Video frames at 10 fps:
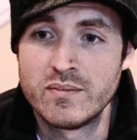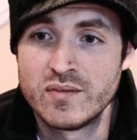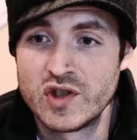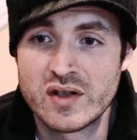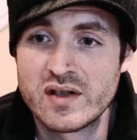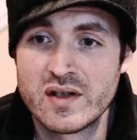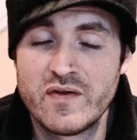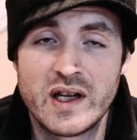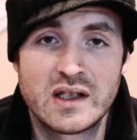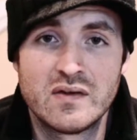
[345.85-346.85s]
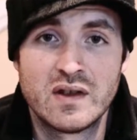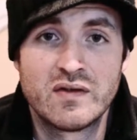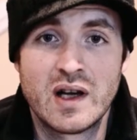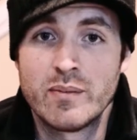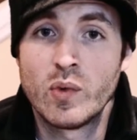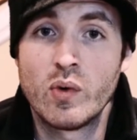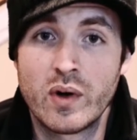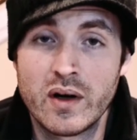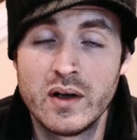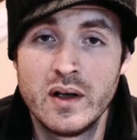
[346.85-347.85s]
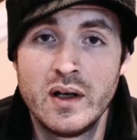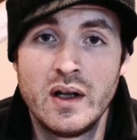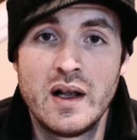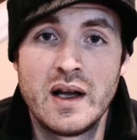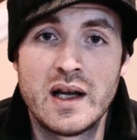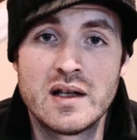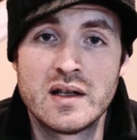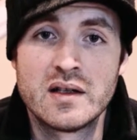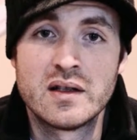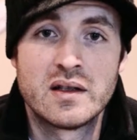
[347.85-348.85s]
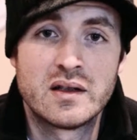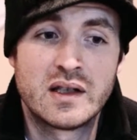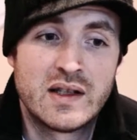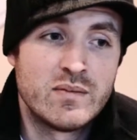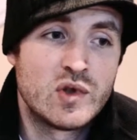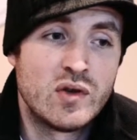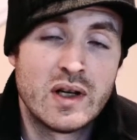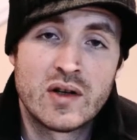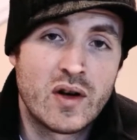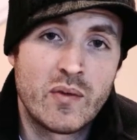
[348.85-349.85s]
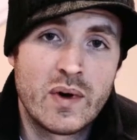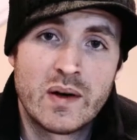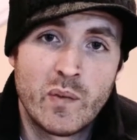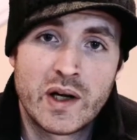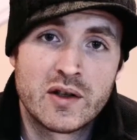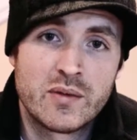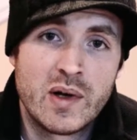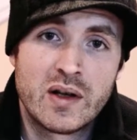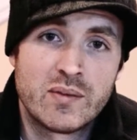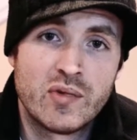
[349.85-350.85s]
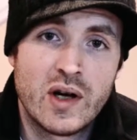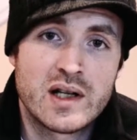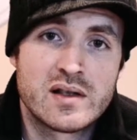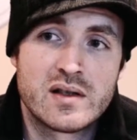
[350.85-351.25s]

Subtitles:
just as effective, if not more, and give them to you at a regular American price.